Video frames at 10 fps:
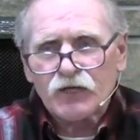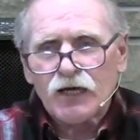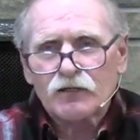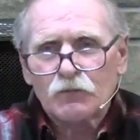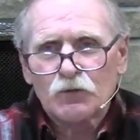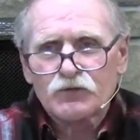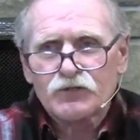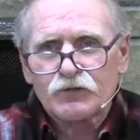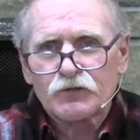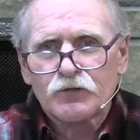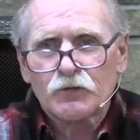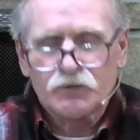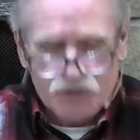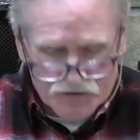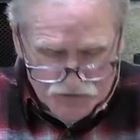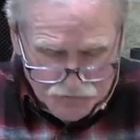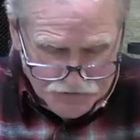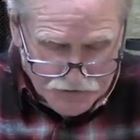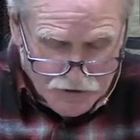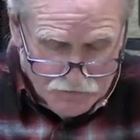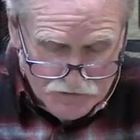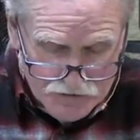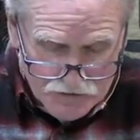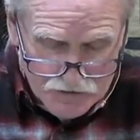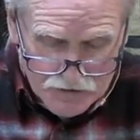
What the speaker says: animals during the Old Testament times,